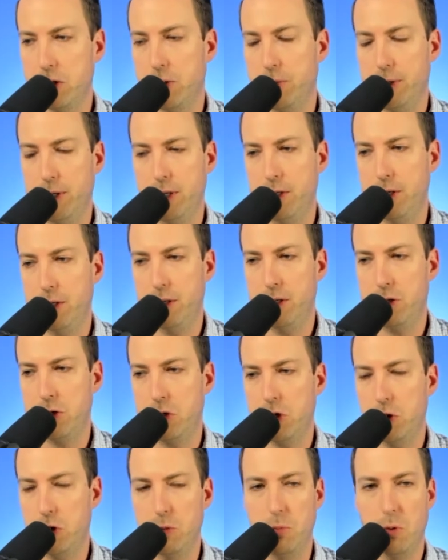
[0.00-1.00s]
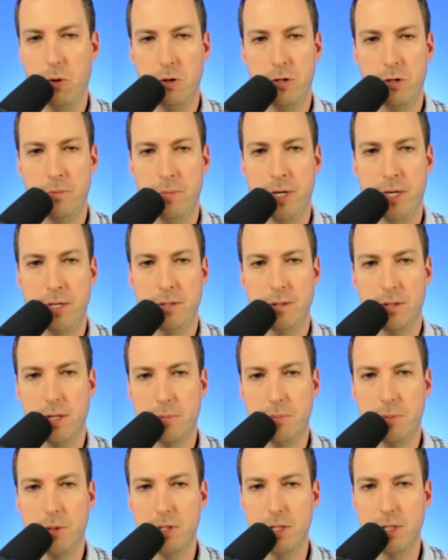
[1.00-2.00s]
I mean, it's so important, man.
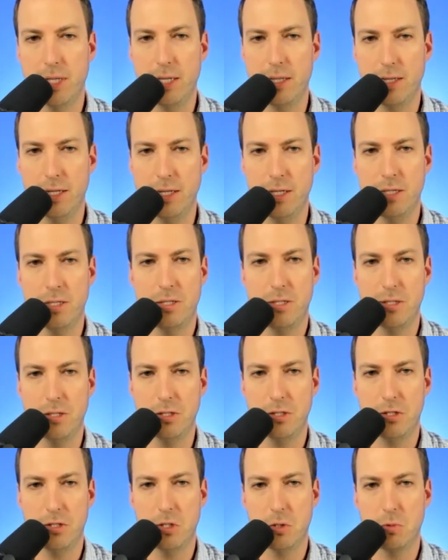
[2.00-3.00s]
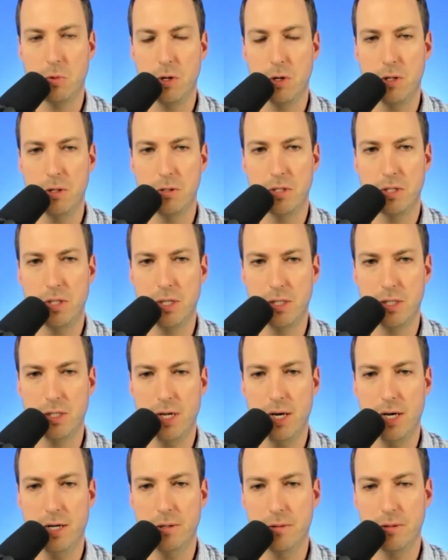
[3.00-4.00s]
Like building that list is just one of those things
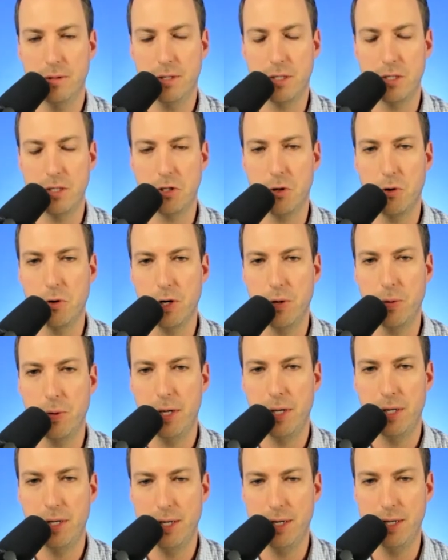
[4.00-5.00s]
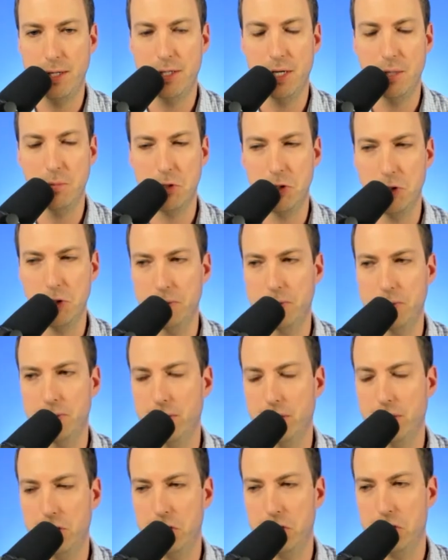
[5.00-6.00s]
that I don't think is going away anytime soon.
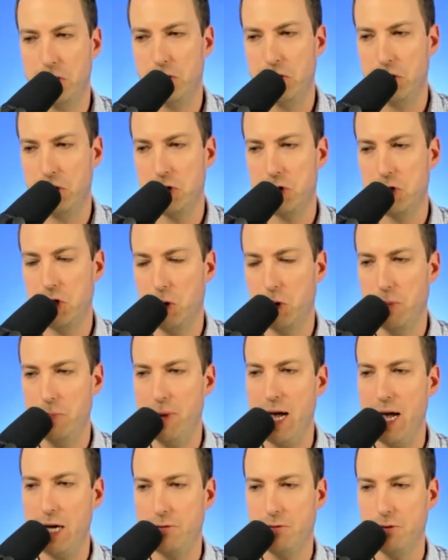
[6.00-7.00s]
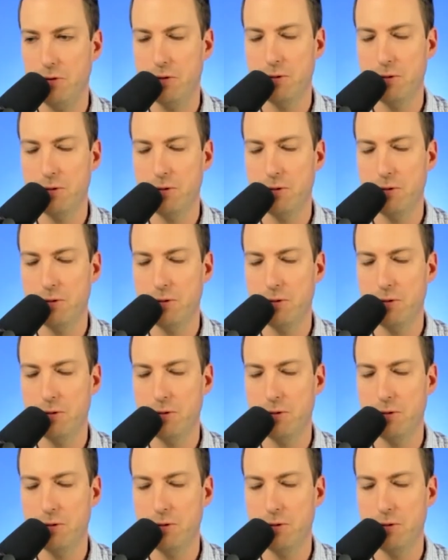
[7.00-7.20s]
It's just so impactful.